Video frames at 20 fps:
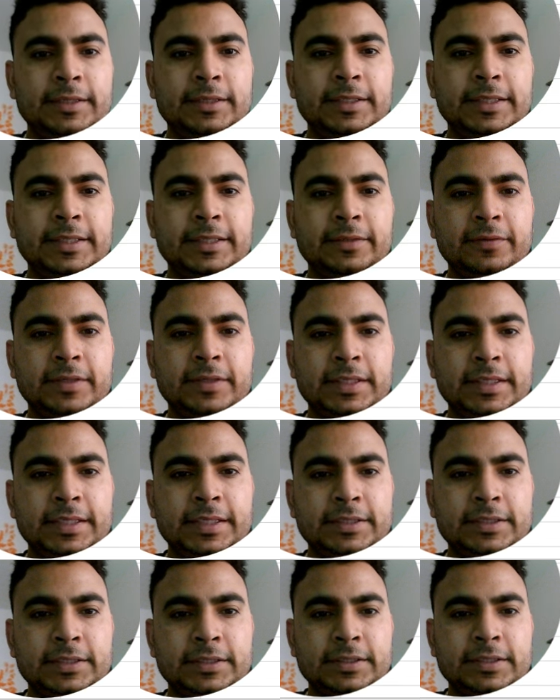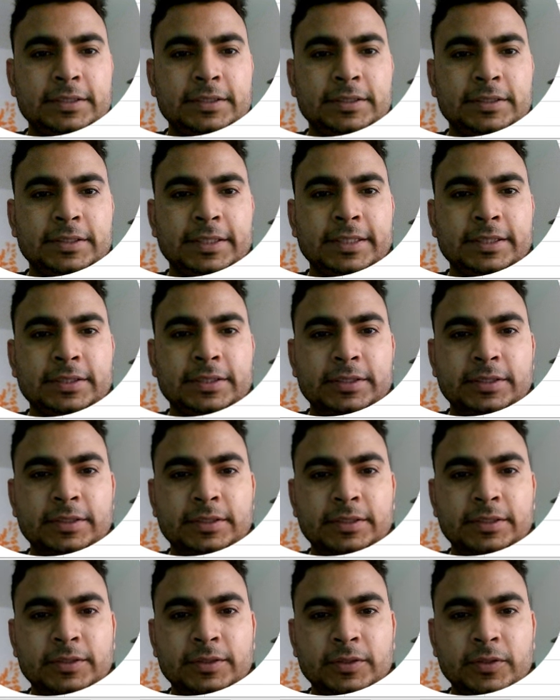here the data validation is
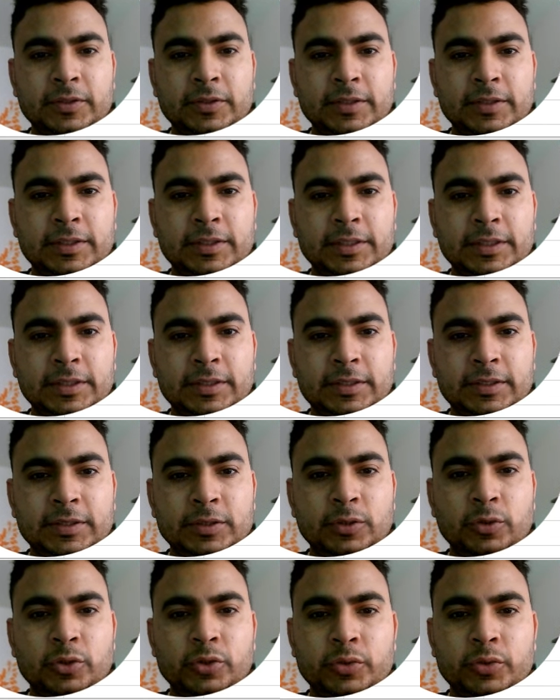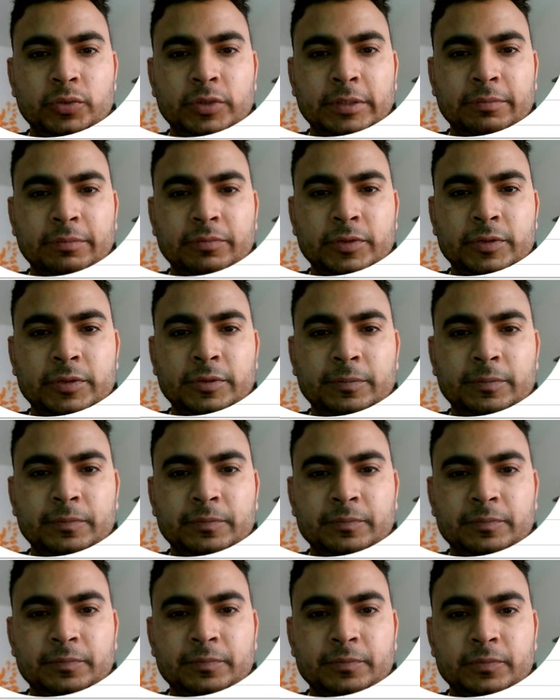says only those two
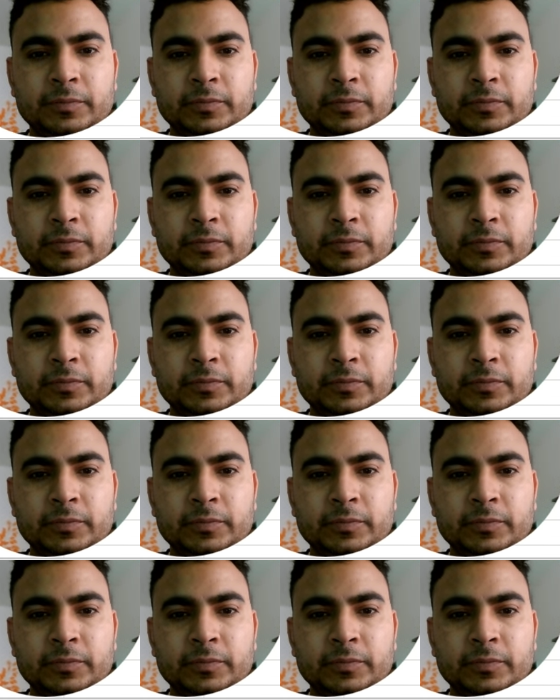names.